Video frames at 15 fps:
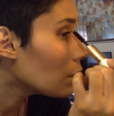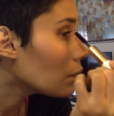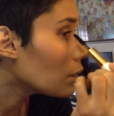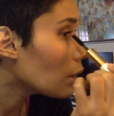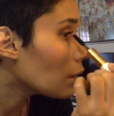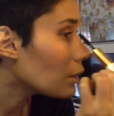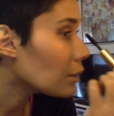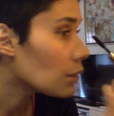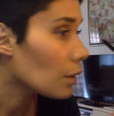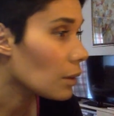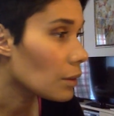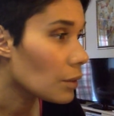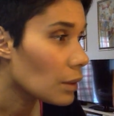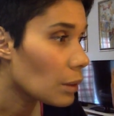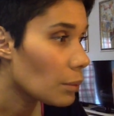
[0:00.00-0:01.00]
That is not
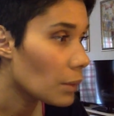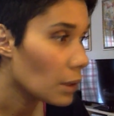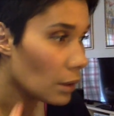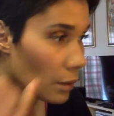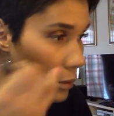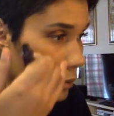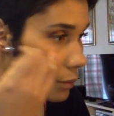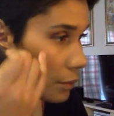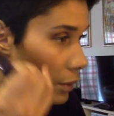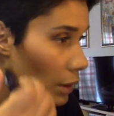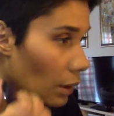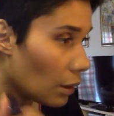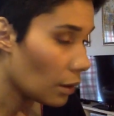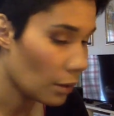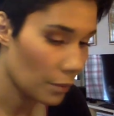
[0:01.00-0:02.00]
gonna be
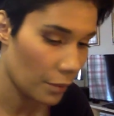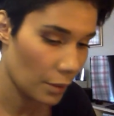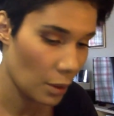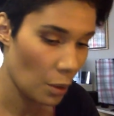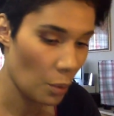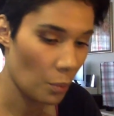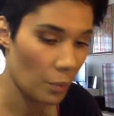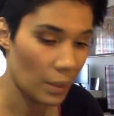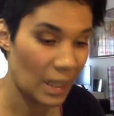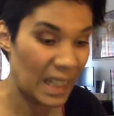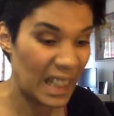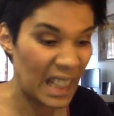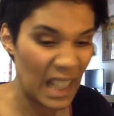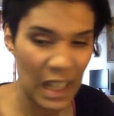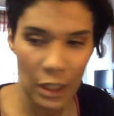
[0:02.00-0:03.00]
running off. What I
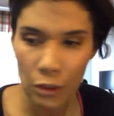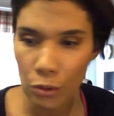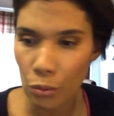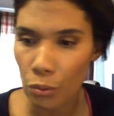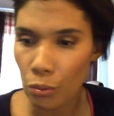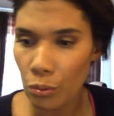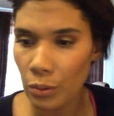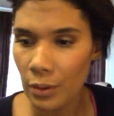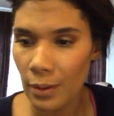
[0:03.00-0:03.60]
can do,